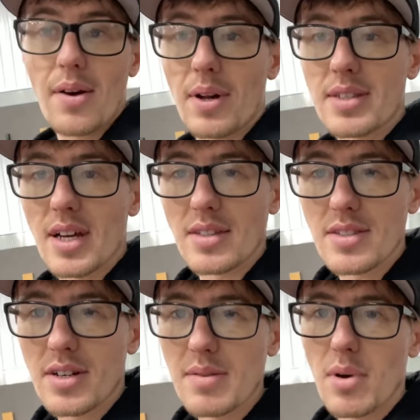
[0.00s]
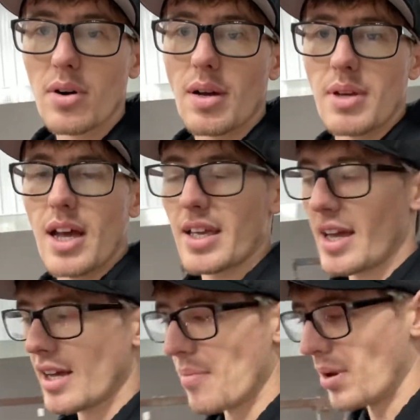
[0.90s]
when it's on street mode. I
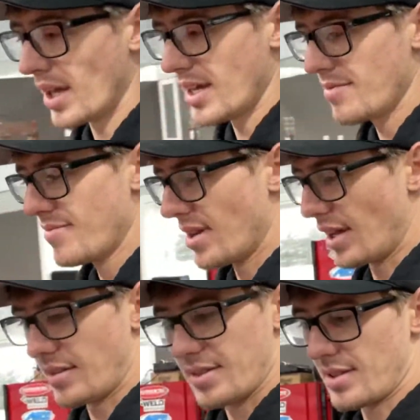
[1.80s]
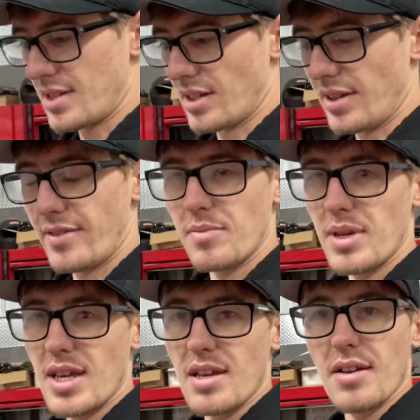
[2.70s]
can't complain. It's delivered
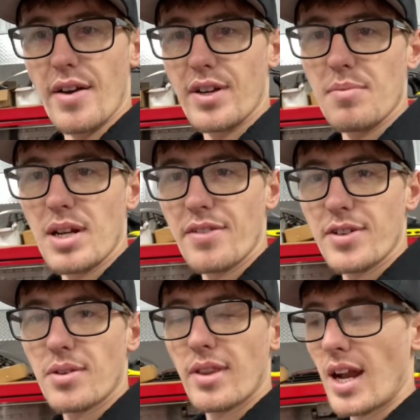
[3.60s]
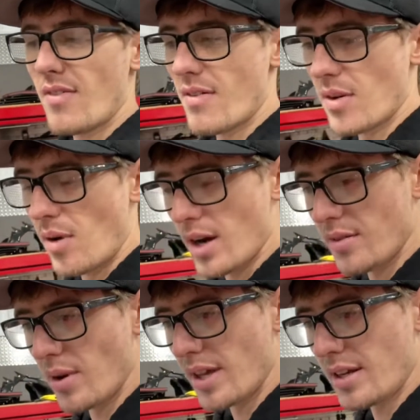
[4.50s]
me every bit of fuel that I've ever wanted
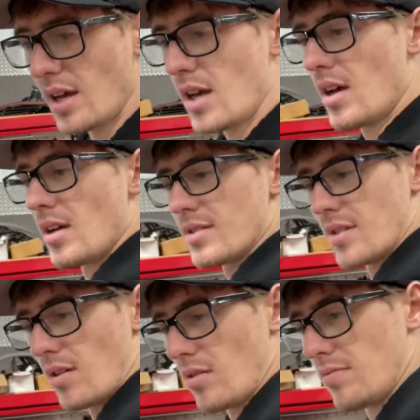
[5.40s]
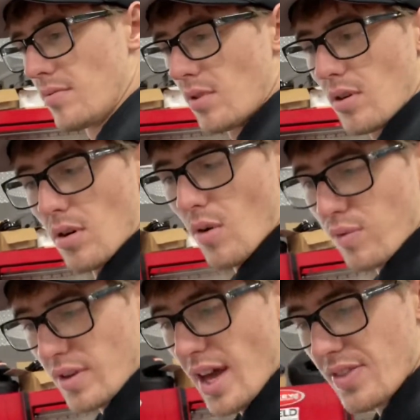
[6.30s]
with it. So
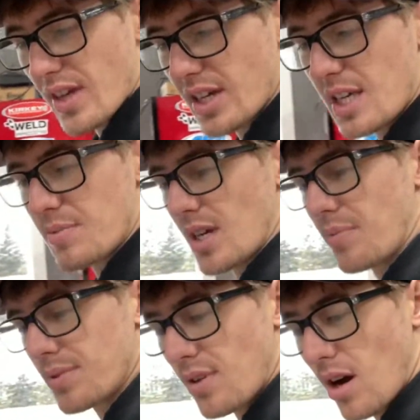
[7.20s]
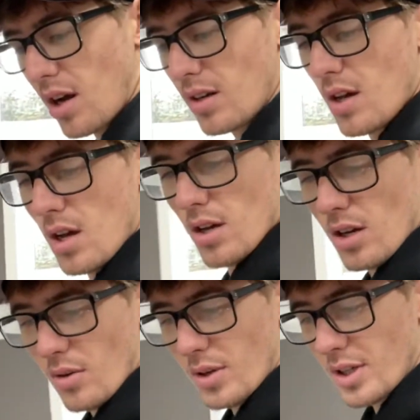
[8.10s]
hopefully that thing keeps up strong,
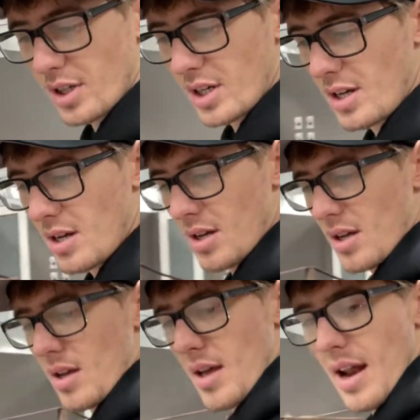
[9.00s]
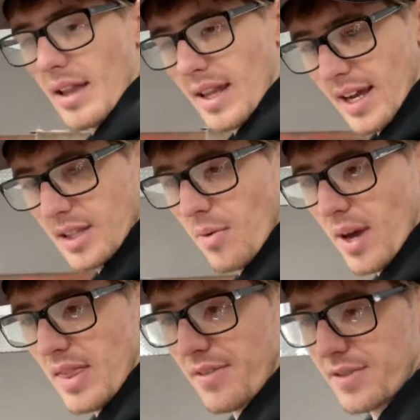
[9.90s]
going good. And I like the
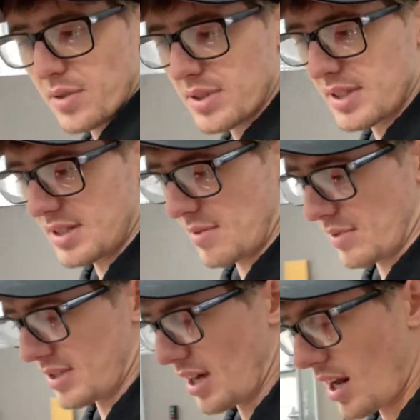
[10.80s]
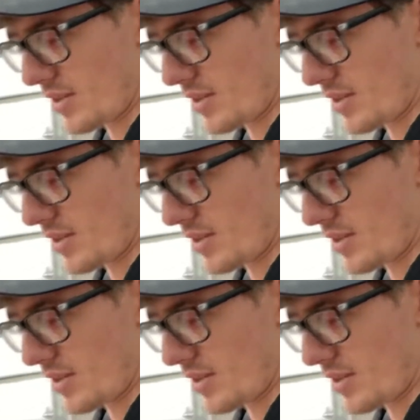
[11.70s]
way the fuel system was done on